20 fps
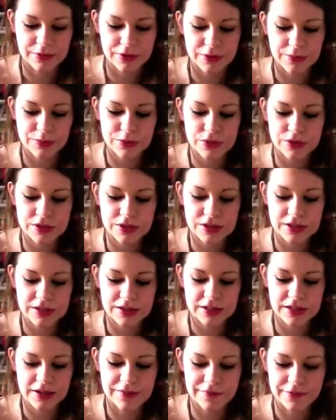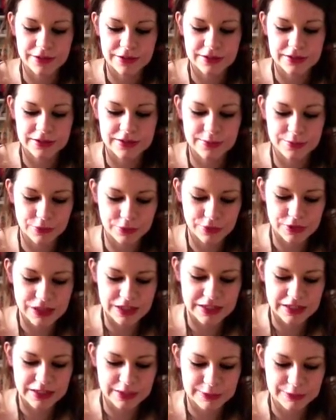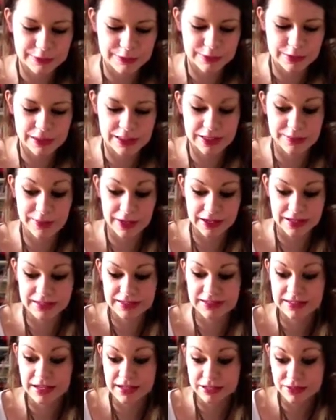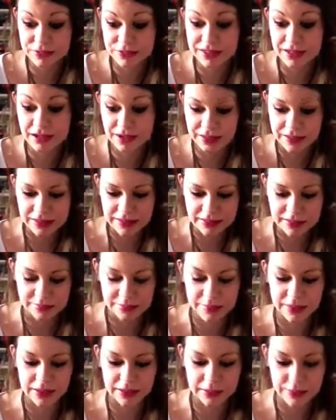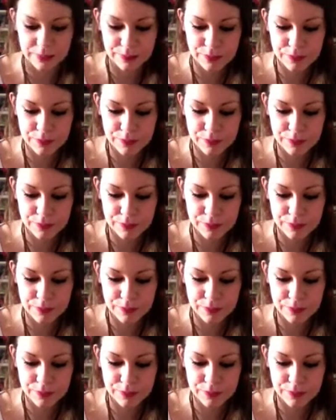but the more she discovers, the more she suspects that Daniel is hiding something.